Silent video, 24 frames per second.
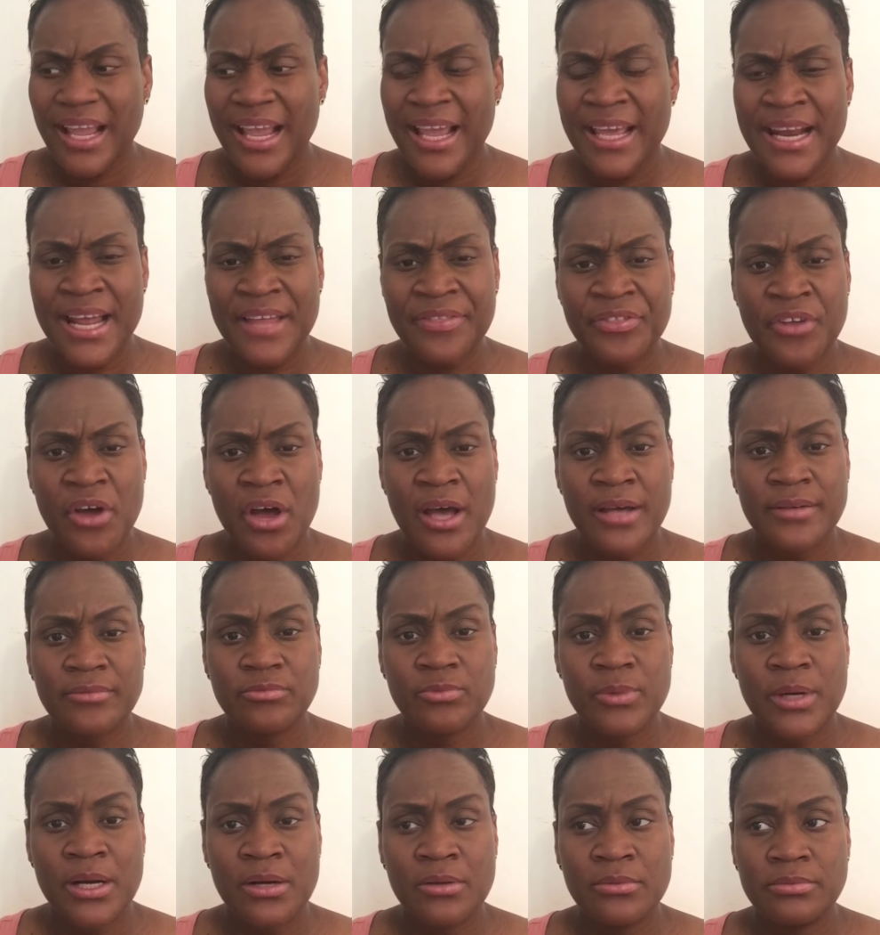I thought,
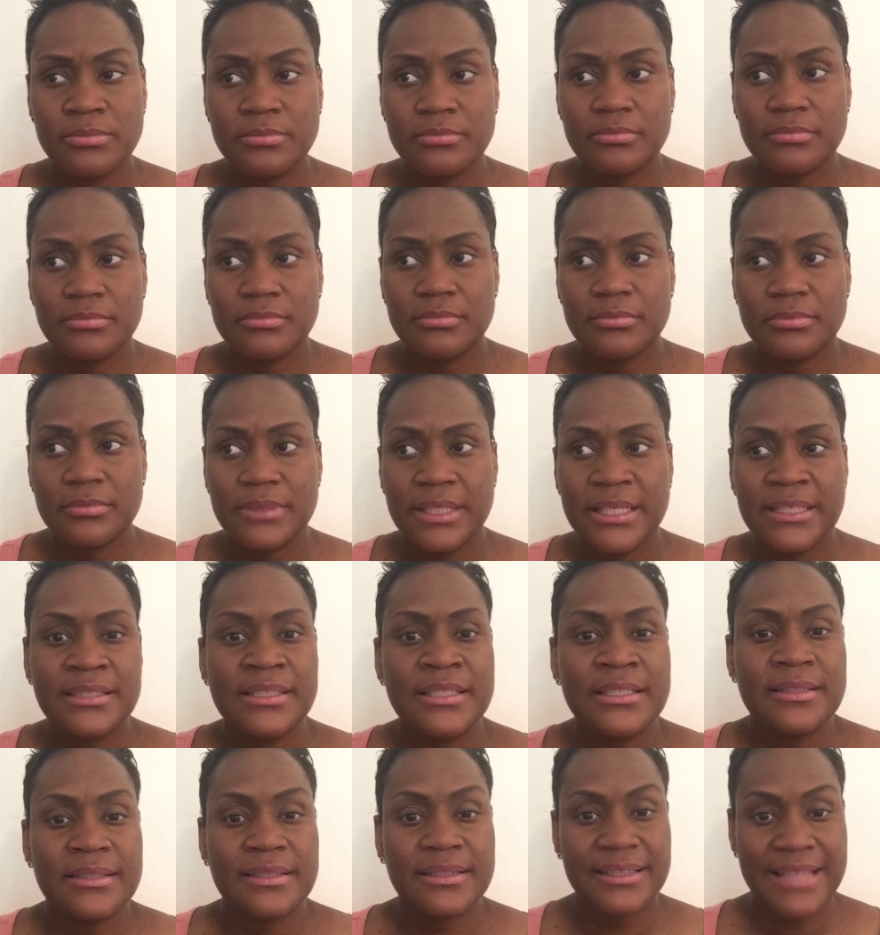well,
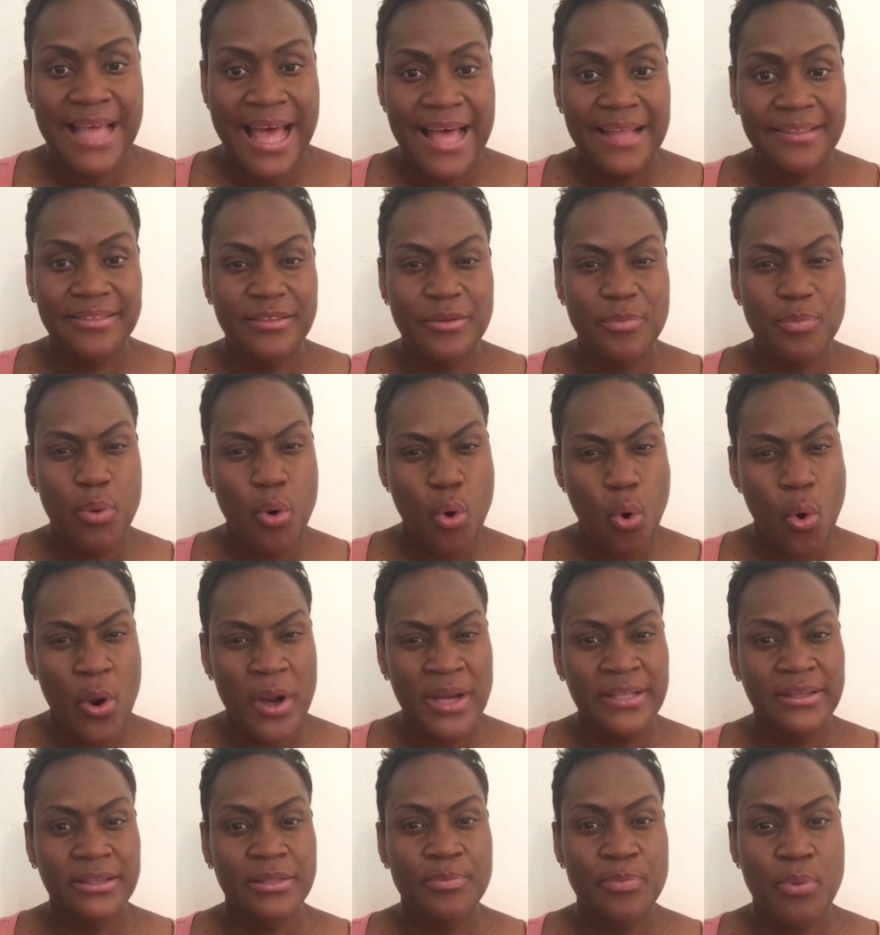isn't that the
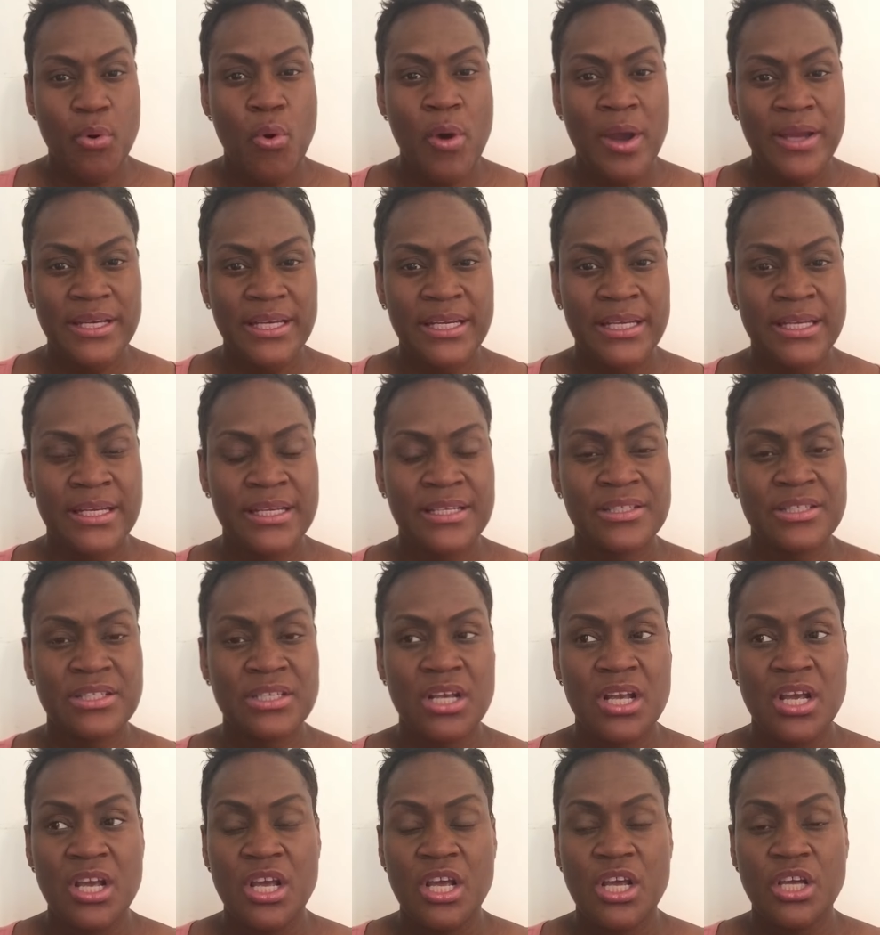point? The point is
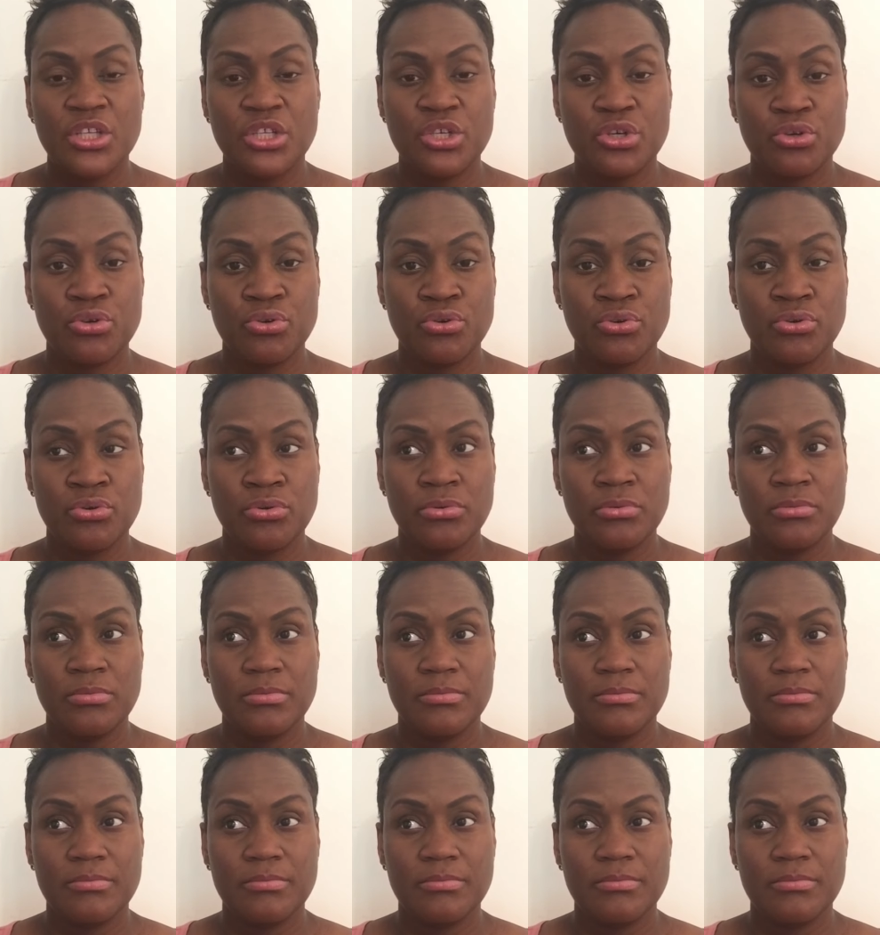to,